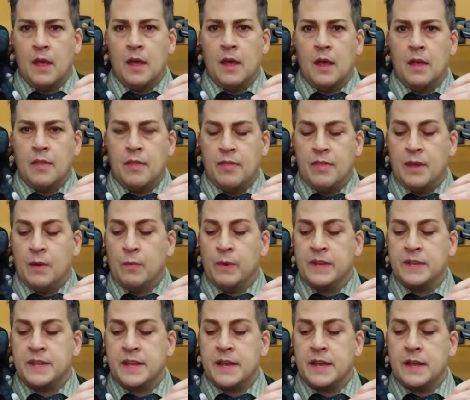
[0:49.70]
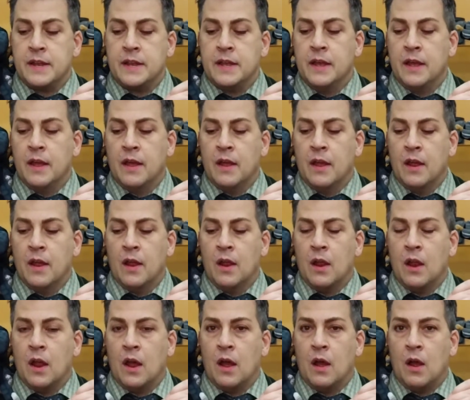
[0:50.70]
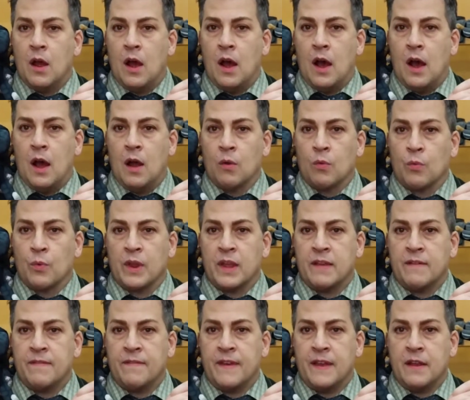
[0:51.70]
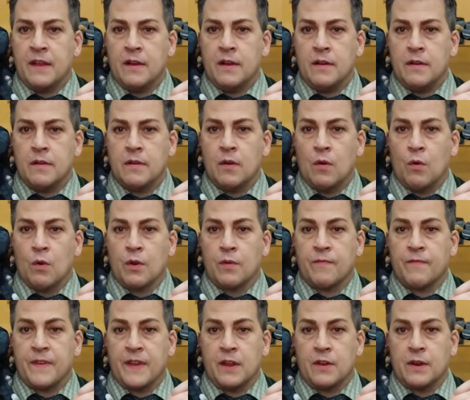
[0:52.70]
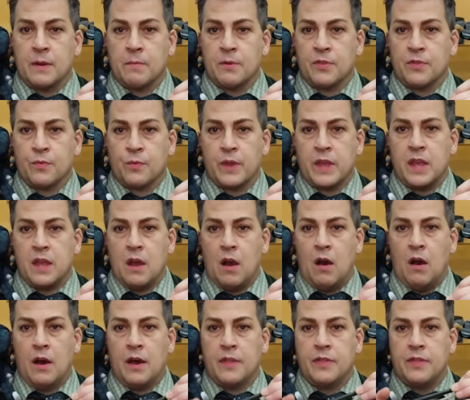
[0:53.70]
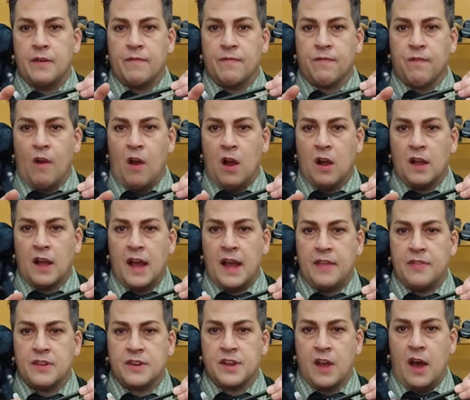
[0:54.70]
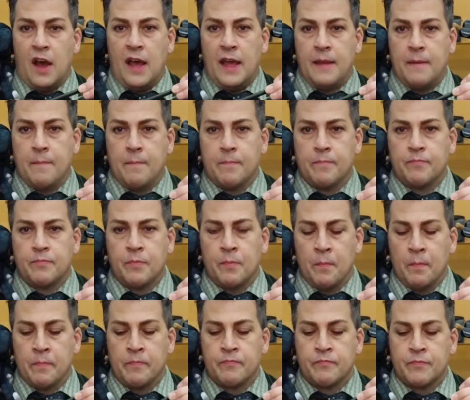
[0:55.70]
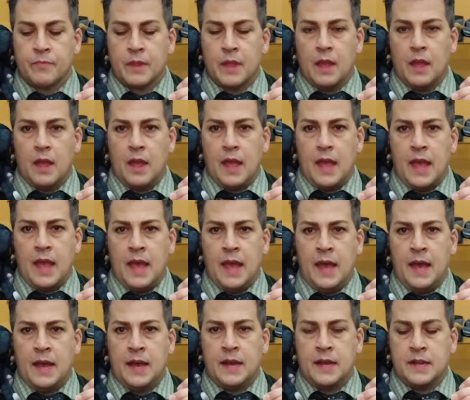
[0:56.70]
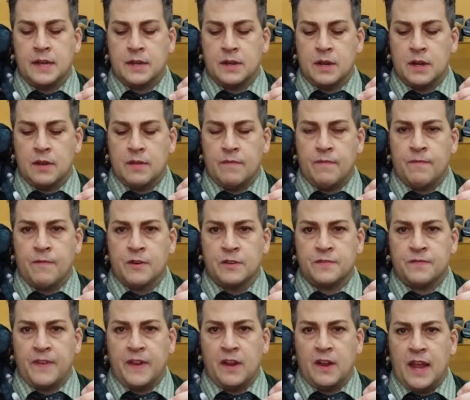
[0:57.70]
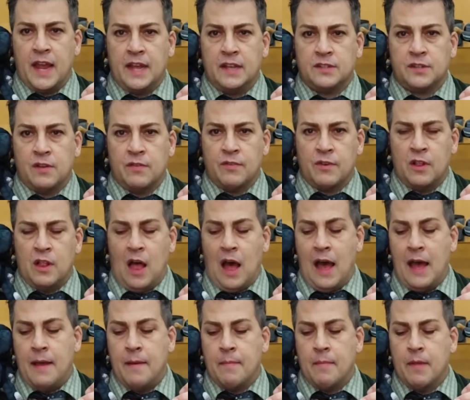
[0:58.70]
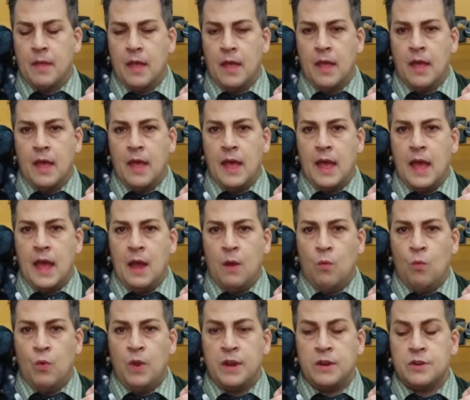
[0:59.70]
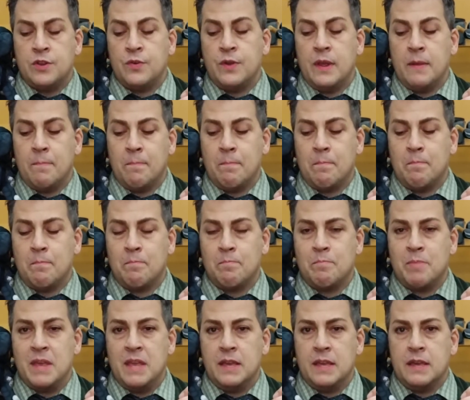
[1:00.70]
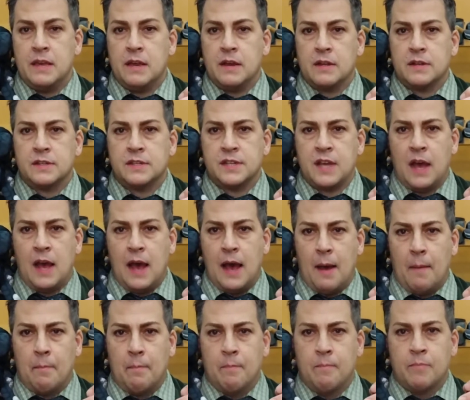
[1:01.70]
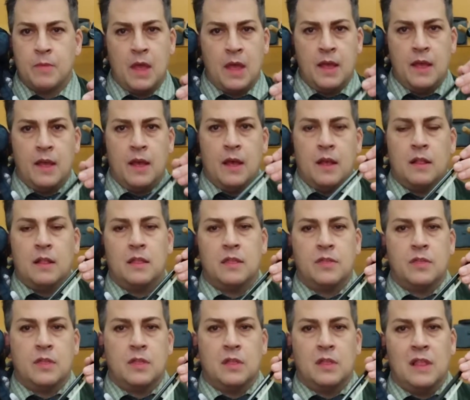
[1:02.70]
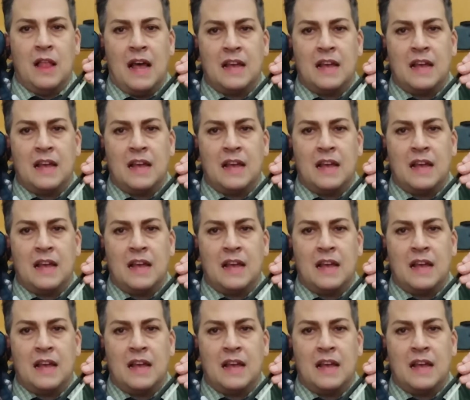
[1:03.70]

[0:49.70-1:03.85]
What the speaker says: Then we did ring finger, or finger number 3 on the frog eye, the dot, and first finger hangs over a lot. And we're doing pinky on top. Last